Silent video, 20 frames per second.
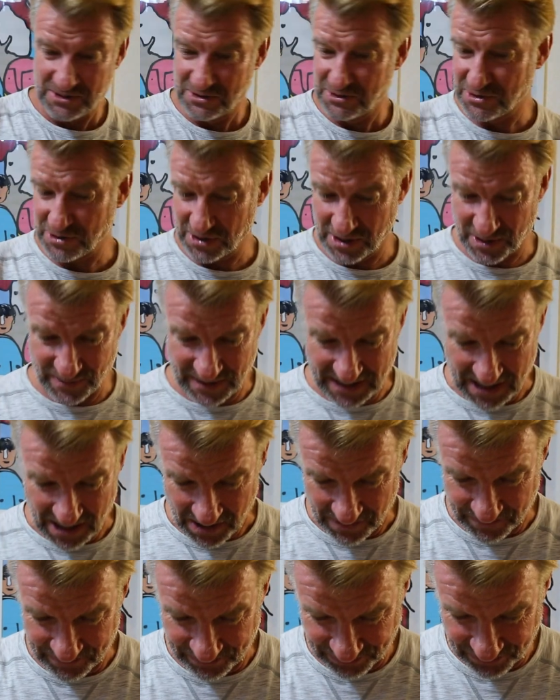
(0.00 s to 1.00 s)
So here we
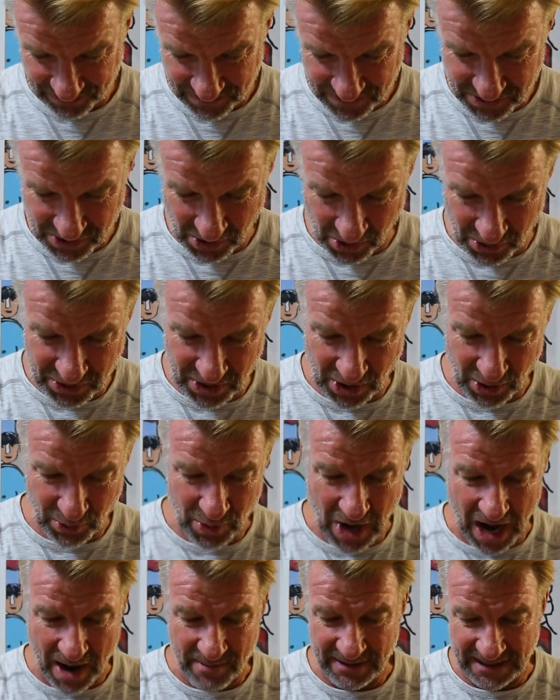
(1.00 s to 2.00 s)
go. Tokyo
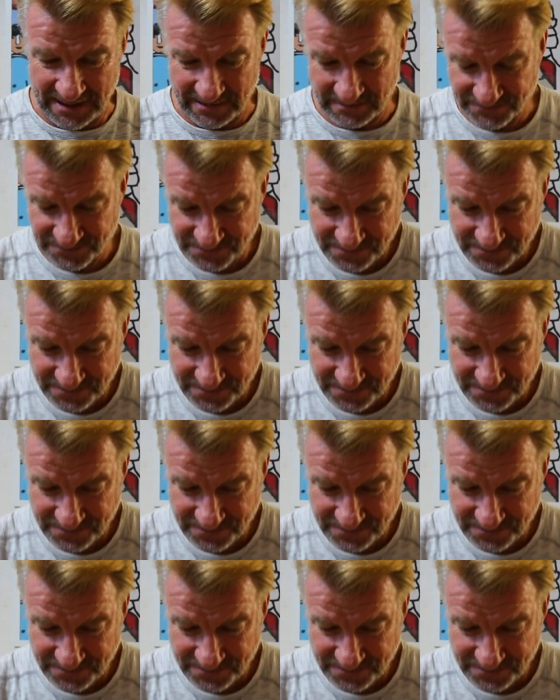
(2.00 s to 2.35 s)
ramen.